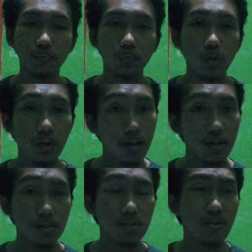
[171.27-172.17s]
So that
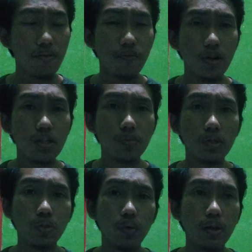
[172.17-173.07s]
is the difference
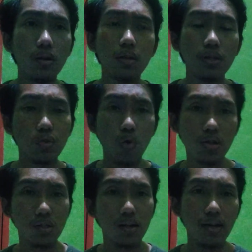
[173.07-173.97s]
between discourse
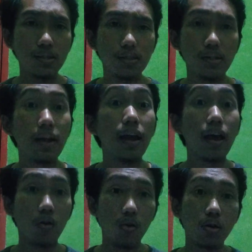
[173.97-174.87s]
analysis and
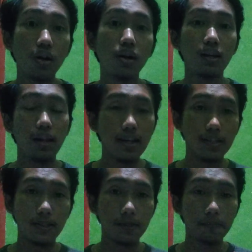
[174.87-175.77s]
error
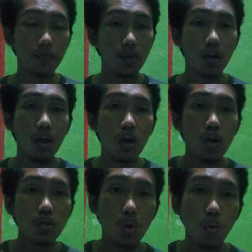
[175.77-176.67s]
analysis.
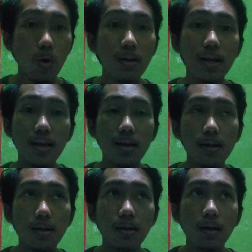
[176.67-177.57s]
So
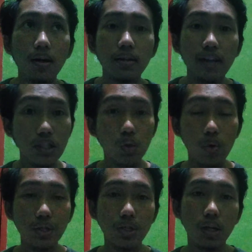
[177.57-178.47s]
the next
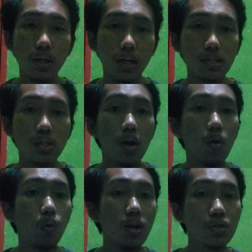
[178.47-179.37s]
question is,
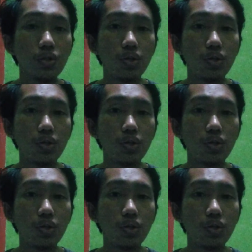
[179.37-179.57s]
what do you